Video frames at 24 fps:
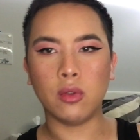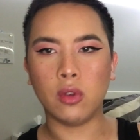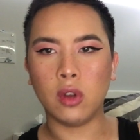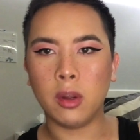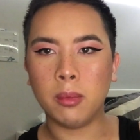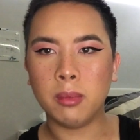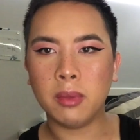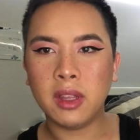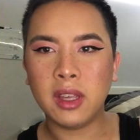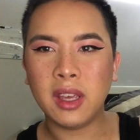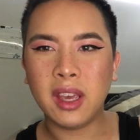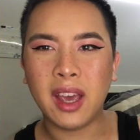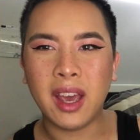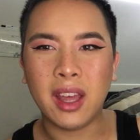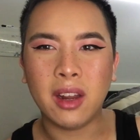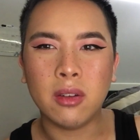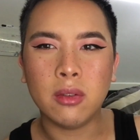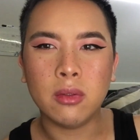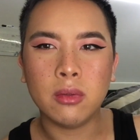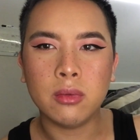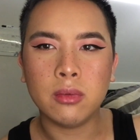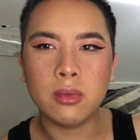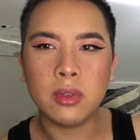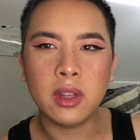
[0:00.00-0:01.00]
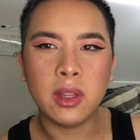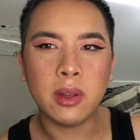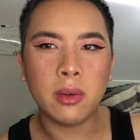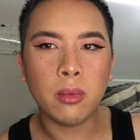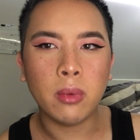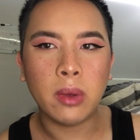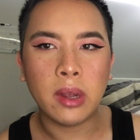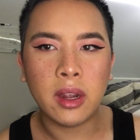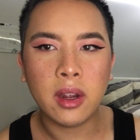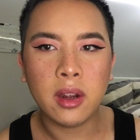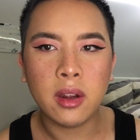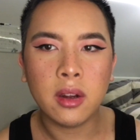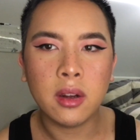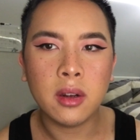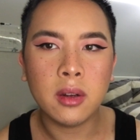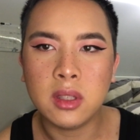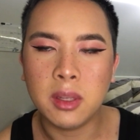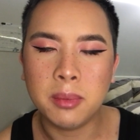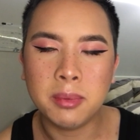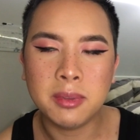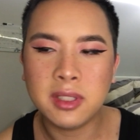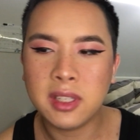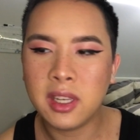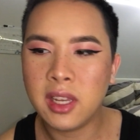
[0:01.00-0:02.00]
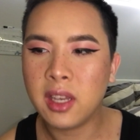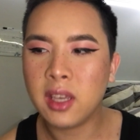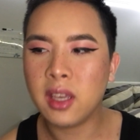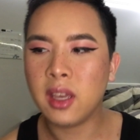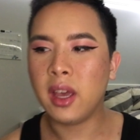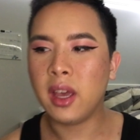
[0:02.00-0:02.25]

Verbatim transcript: Normally, I don't really wear lipstick